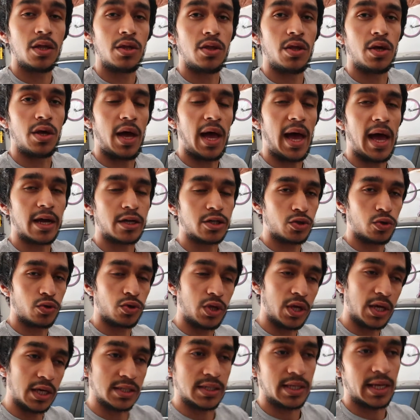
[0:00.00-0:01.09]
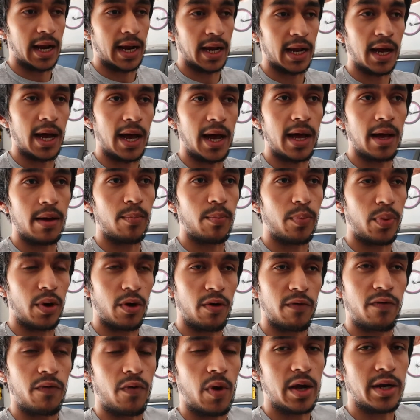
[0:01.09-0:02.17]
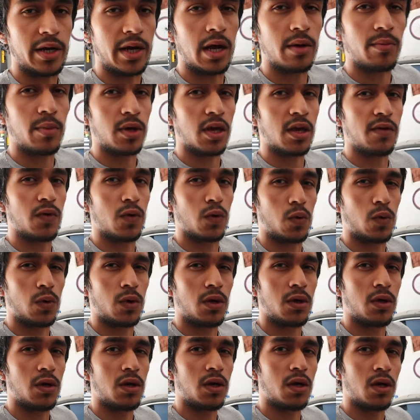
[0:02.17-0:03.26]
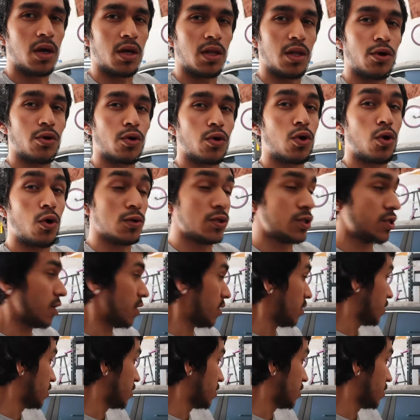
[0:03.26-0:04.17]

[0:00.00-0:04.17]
the actual things that I got. But right now, I'm gonna give you a little cold start.